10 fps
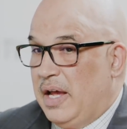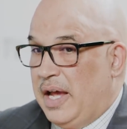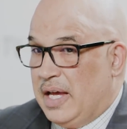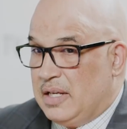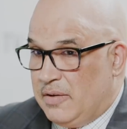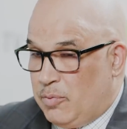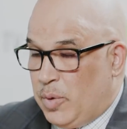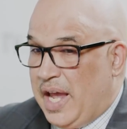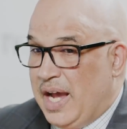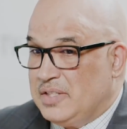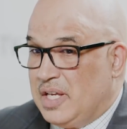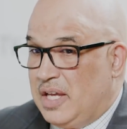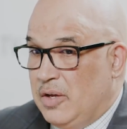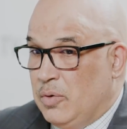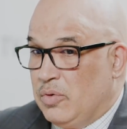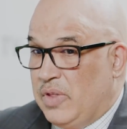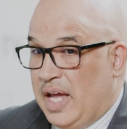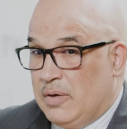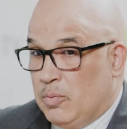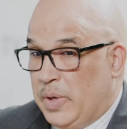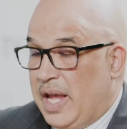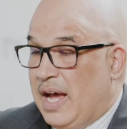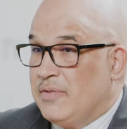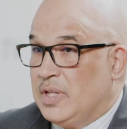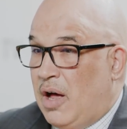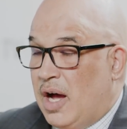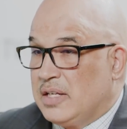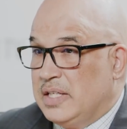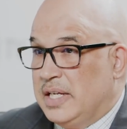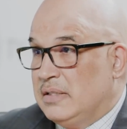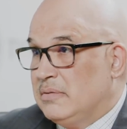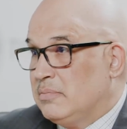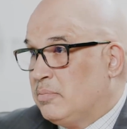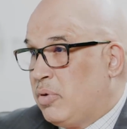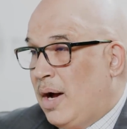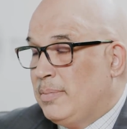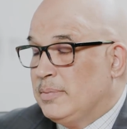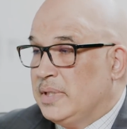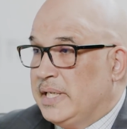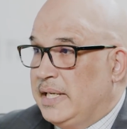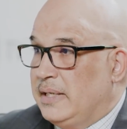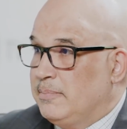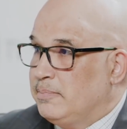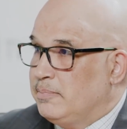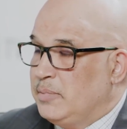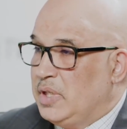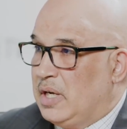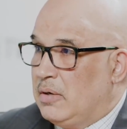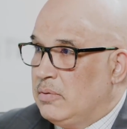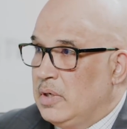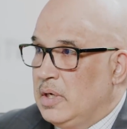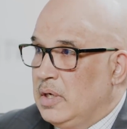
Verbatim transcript: And if we execute, then we have a locked in probably, you know,